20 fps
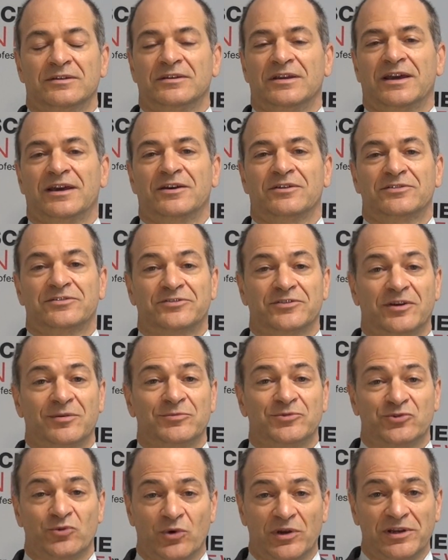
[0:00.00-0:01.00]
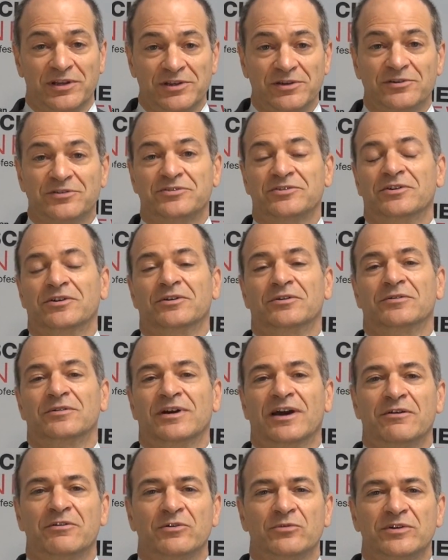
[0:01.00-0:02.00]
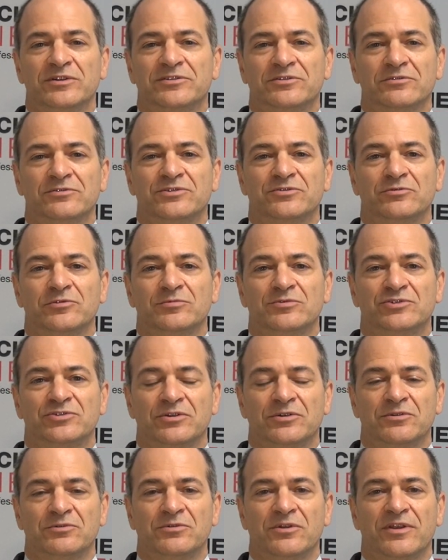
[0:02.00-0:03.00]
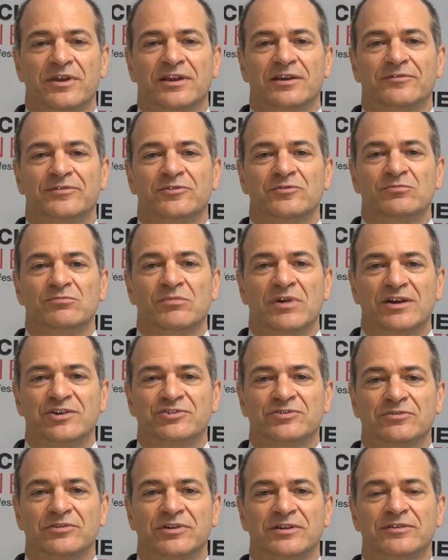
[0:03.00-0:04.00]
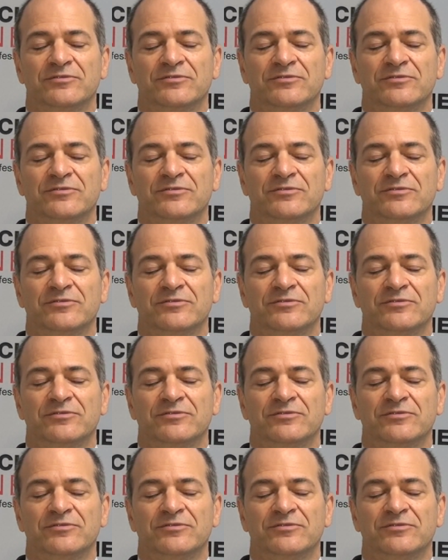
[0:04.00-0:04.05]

Now, some 20 years ago, our research group showed that if you measured